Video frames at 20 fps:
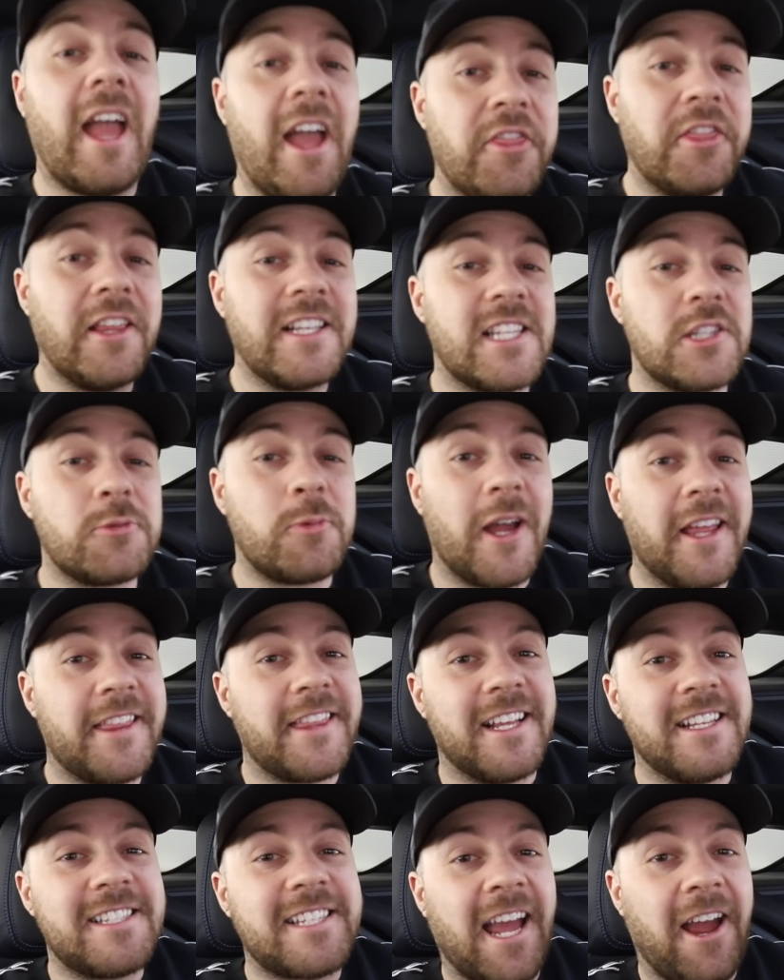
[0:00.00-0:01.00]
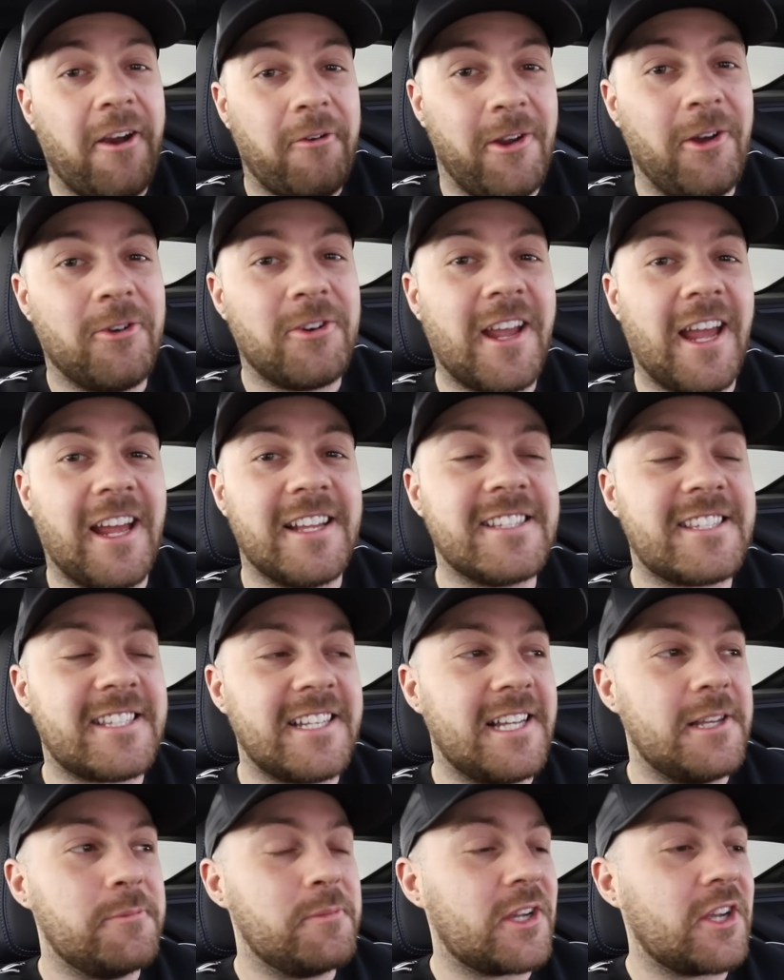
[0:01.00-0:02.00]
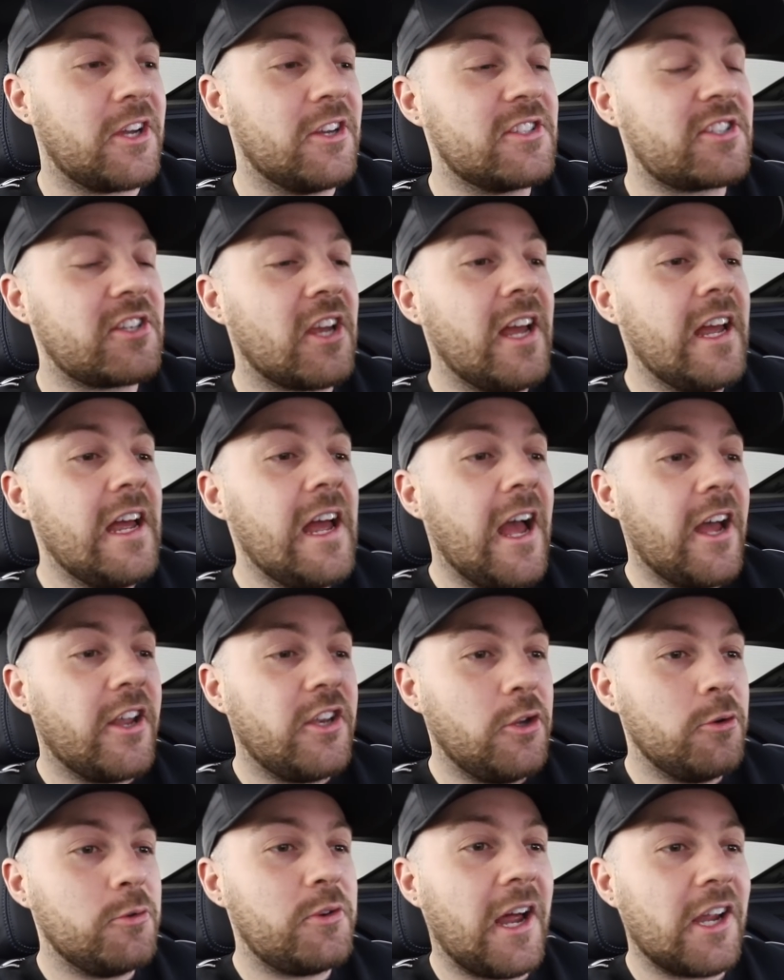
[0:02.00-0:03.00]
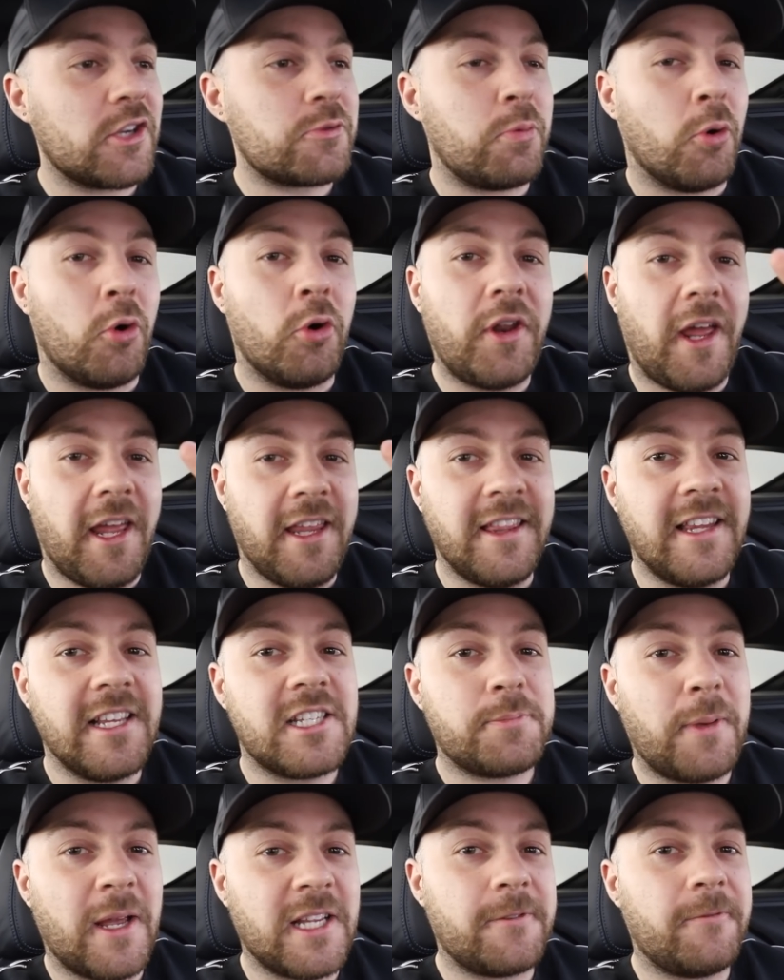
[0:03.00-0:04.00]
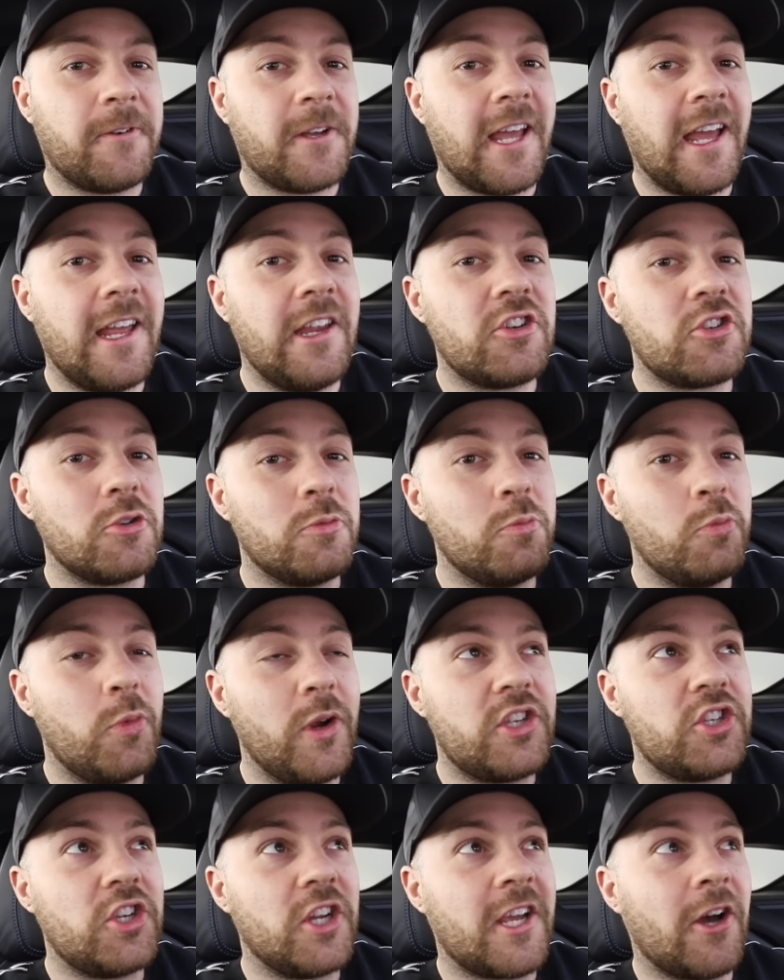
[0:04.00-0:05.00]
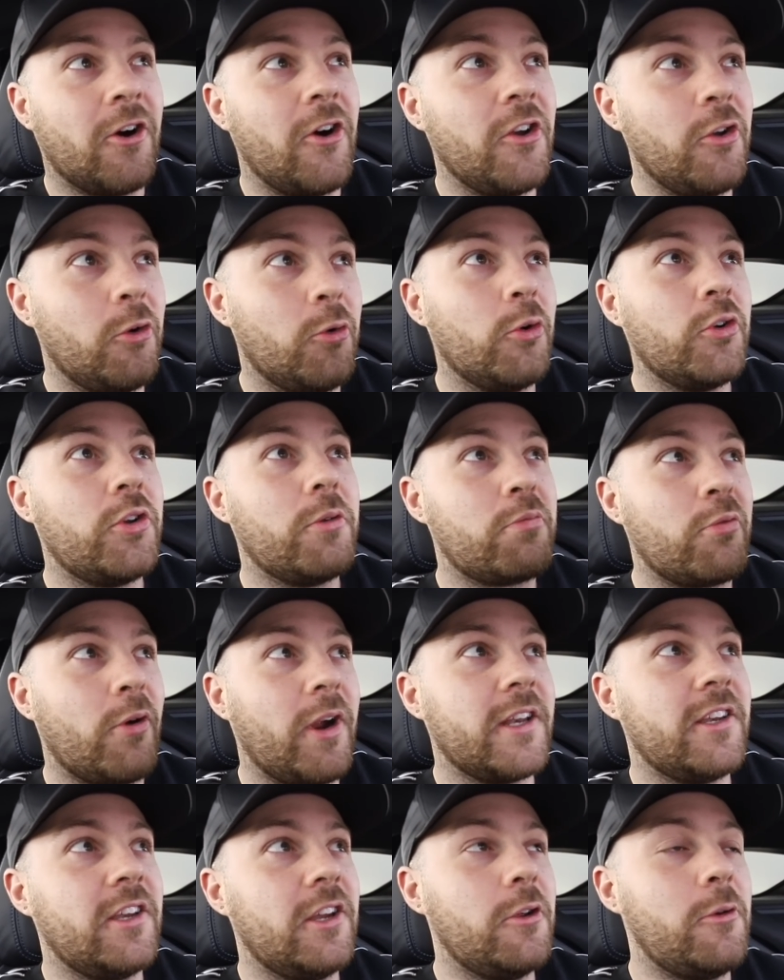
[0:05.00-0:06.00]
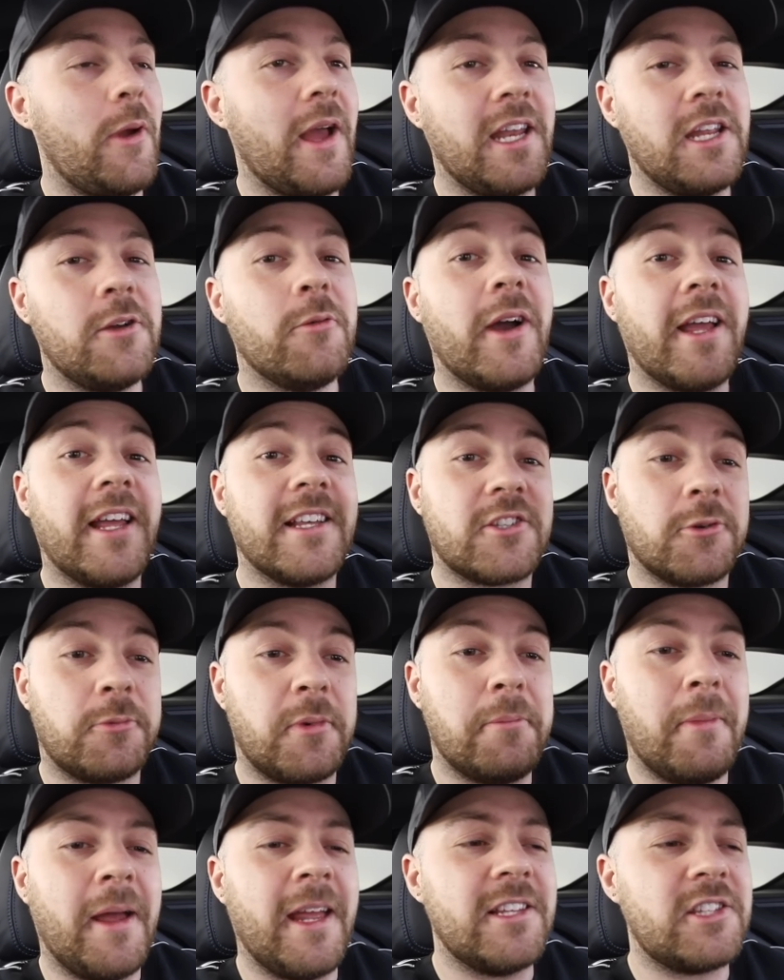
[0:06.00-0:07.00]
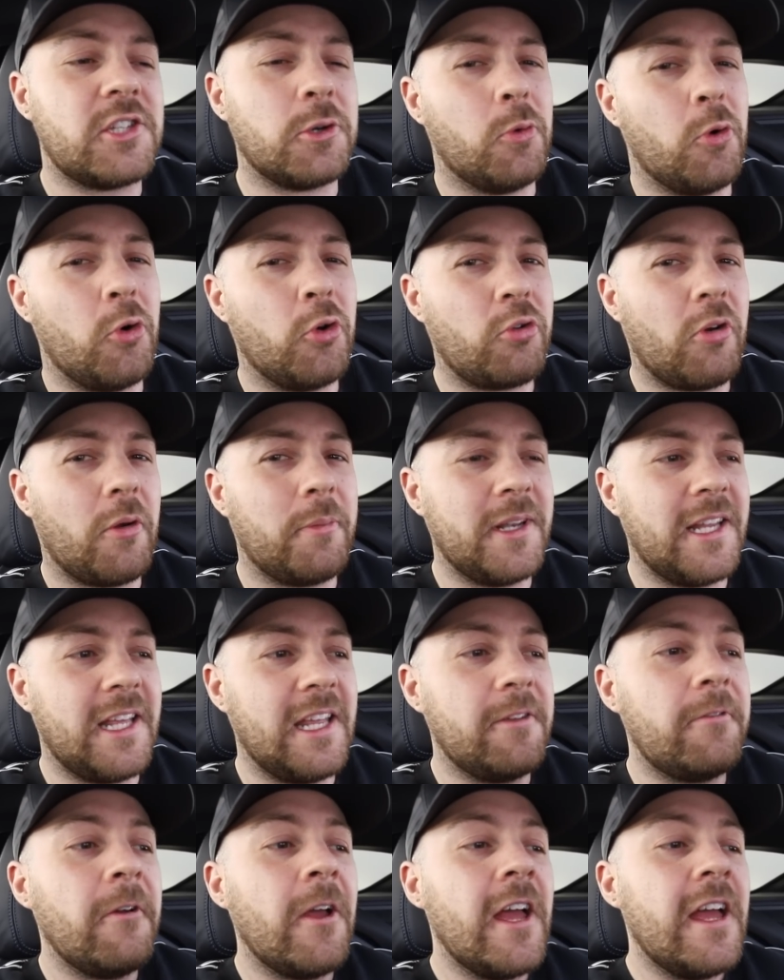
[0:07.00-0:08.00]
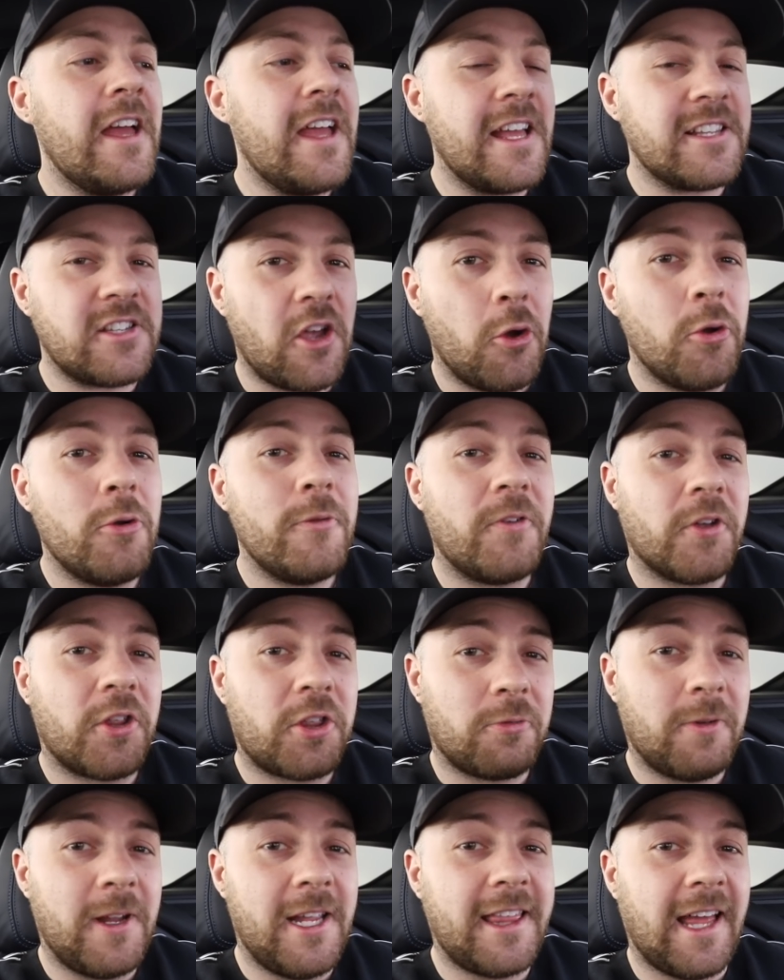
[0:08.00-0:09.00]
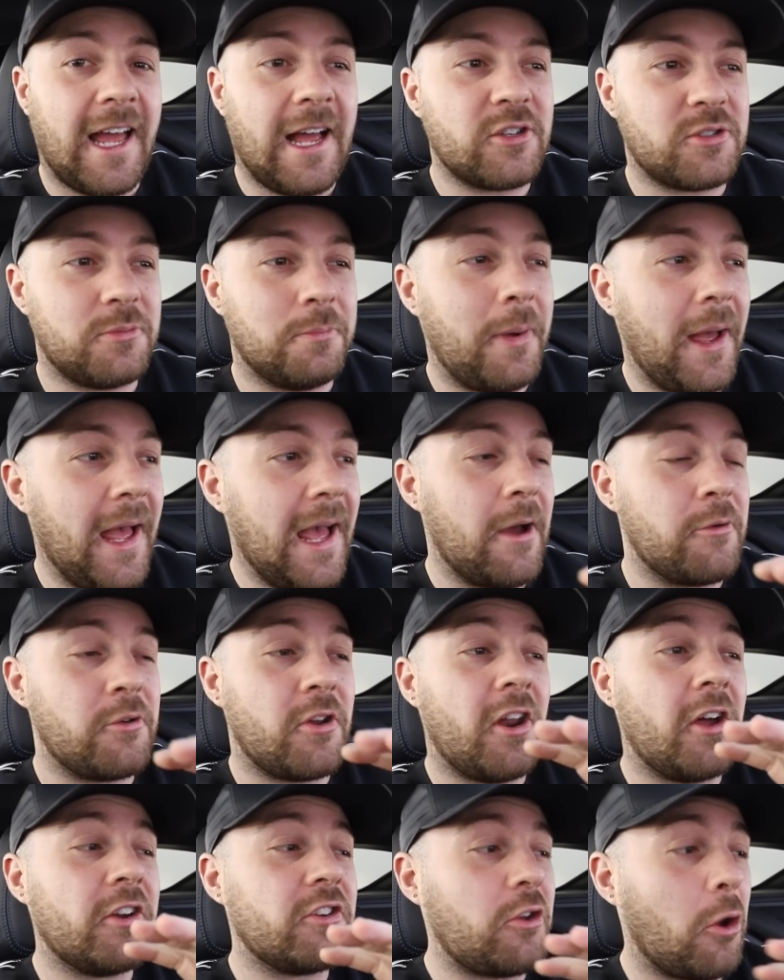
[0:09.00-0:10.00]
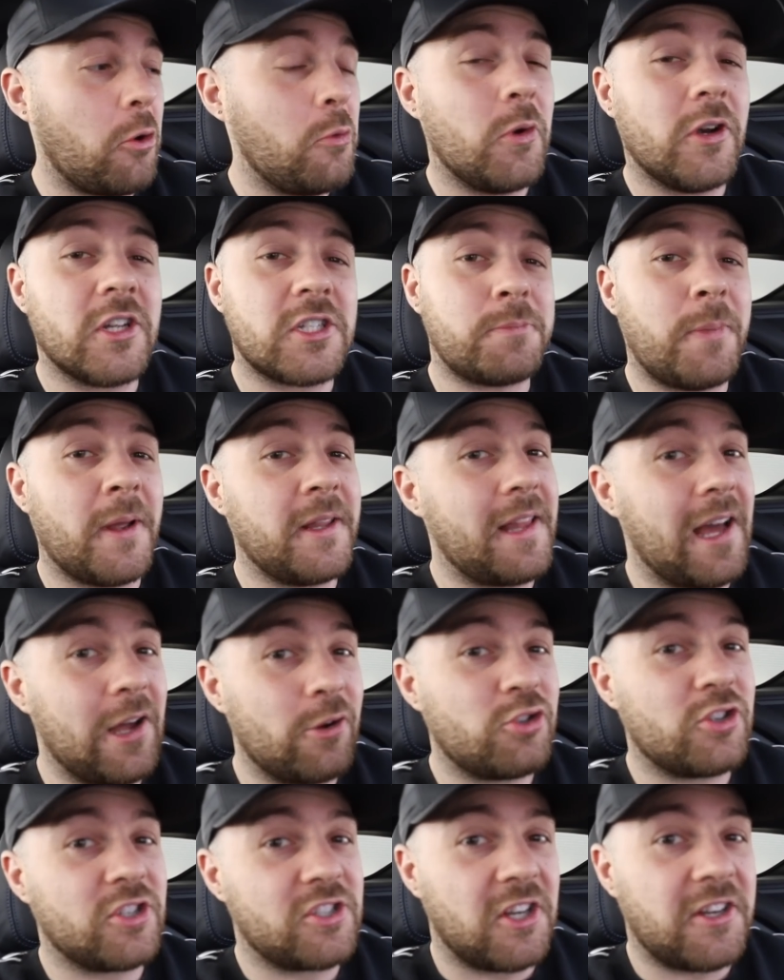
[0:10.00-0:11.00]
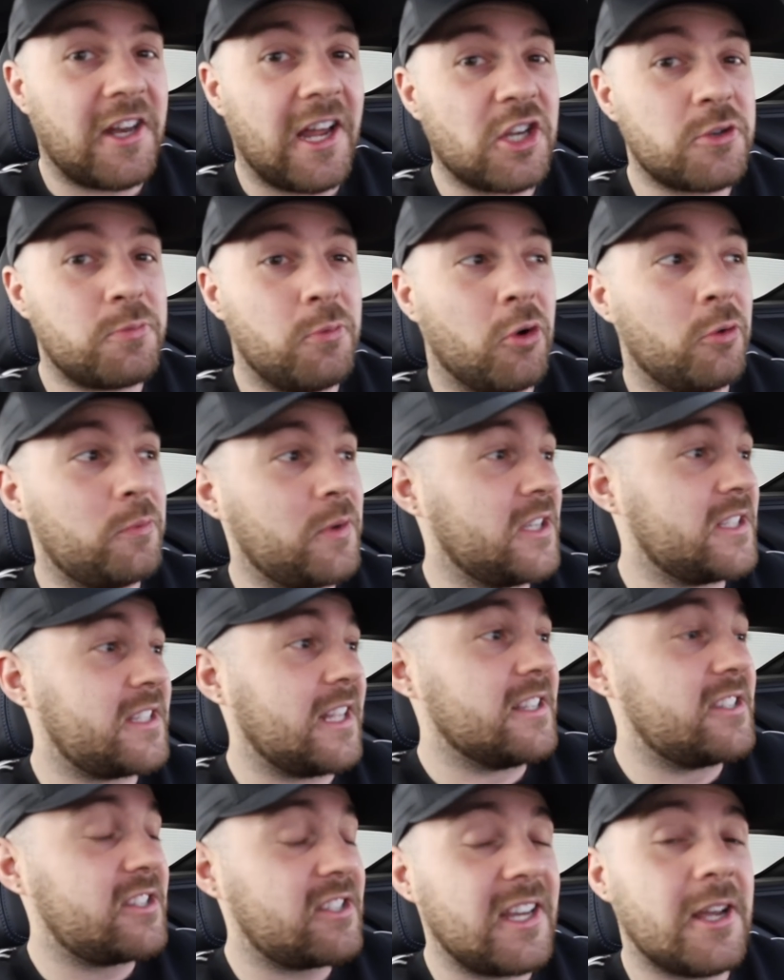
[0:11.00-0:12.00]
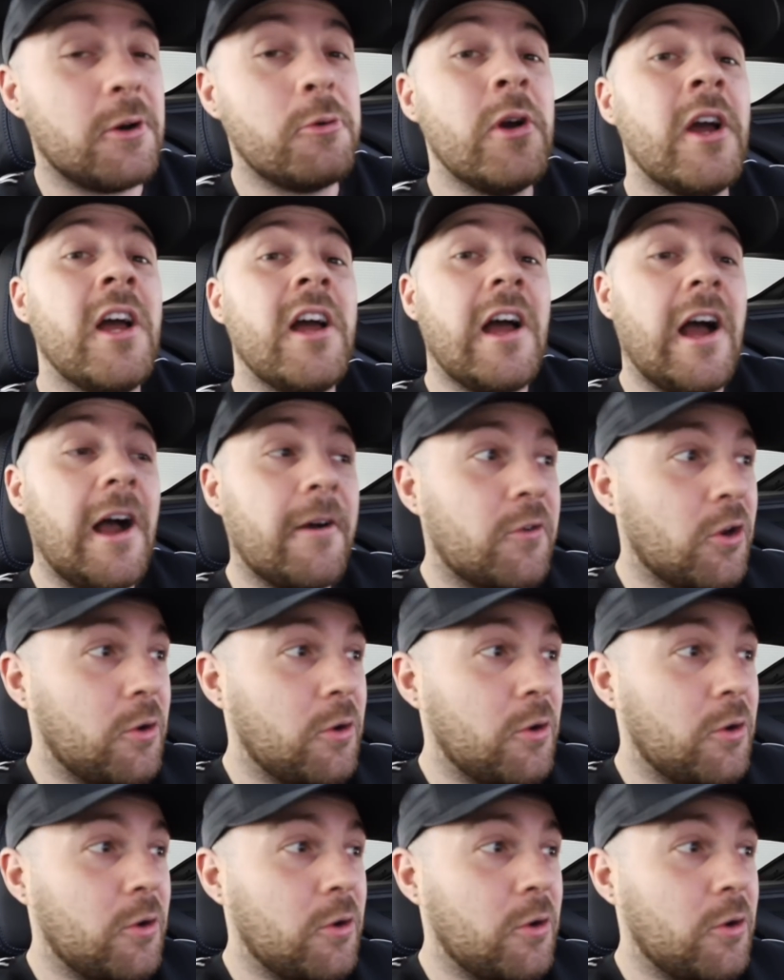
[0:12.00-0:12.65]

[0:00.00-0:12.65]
And this is where things carry on getting silly because a new dashboard in this specification, which you can't order brand new anyway, it's going to be made to order, I believe, is over £3,000. And I don't want to spend that on just a dashboard because then still I've